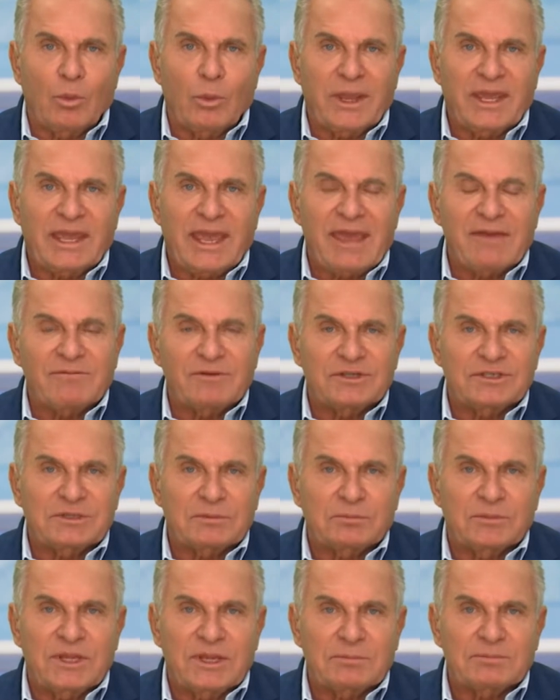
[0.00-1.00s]
we gave you
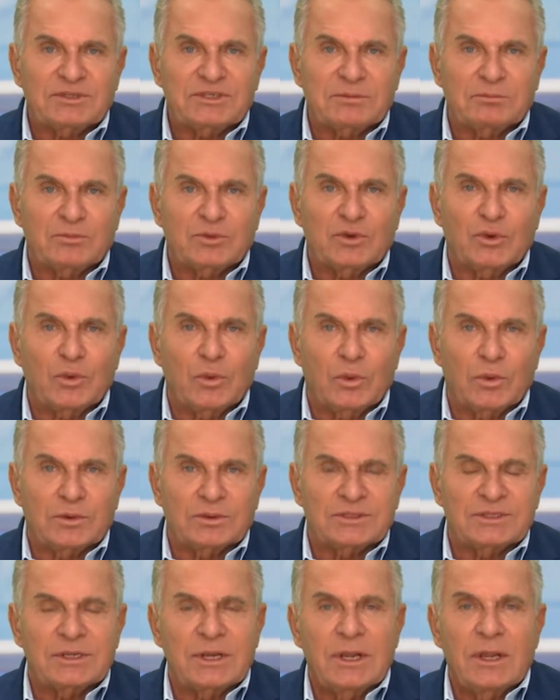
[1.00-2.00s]
some tips, some
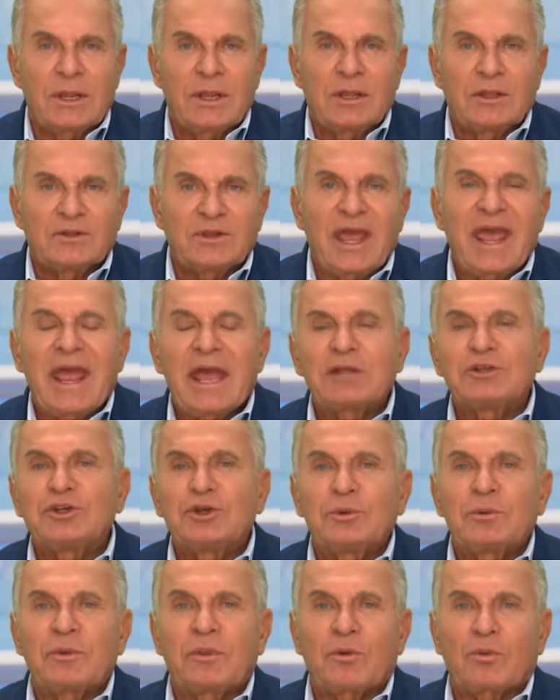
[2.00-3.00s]
tools to head
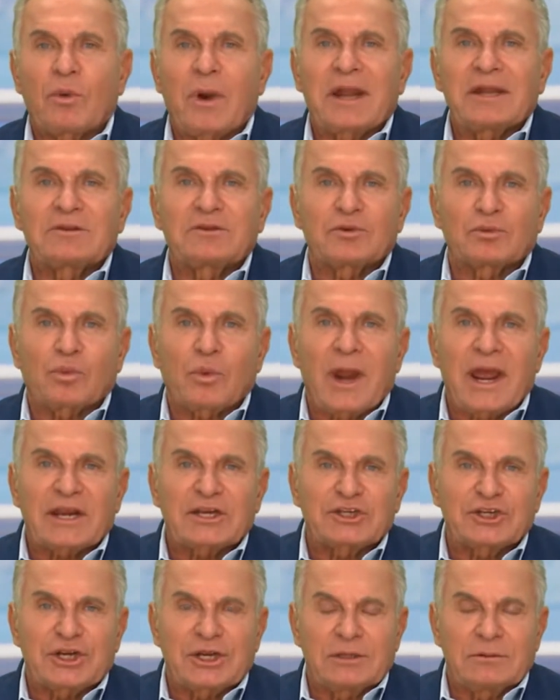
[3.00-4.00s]
you in the right
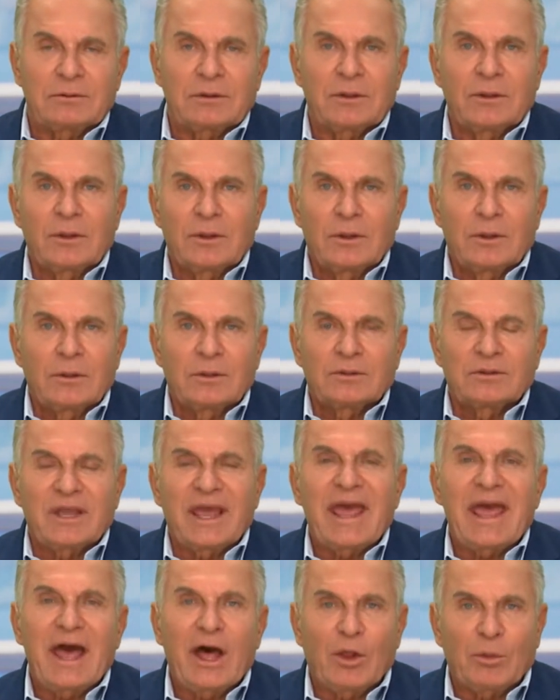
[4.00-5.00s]
direction
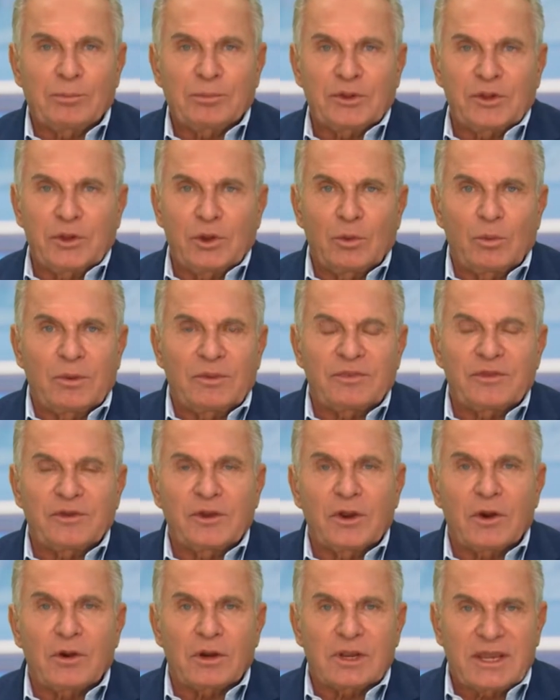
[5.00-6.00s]
to help you with
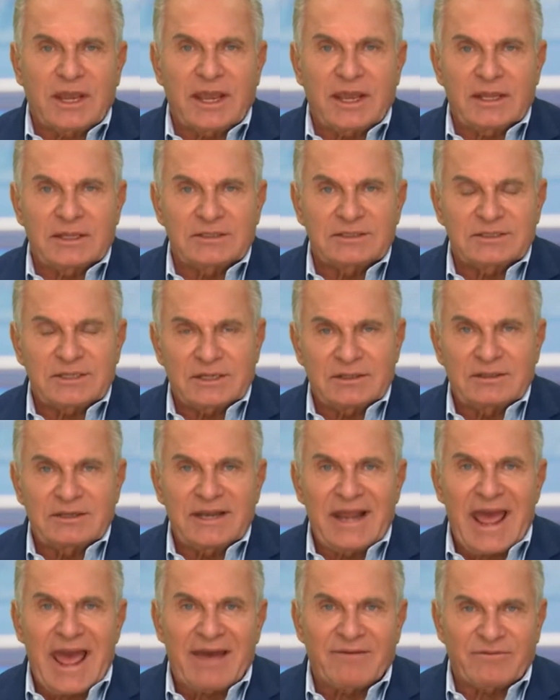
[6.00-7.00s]
your kids
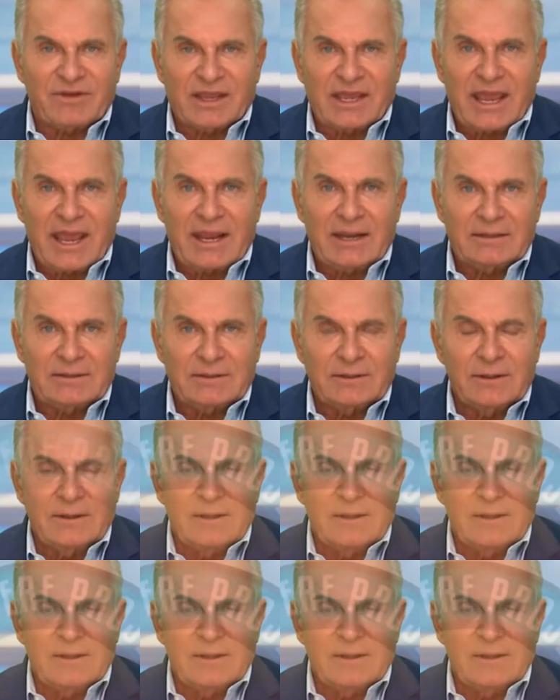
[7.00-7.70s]
navigate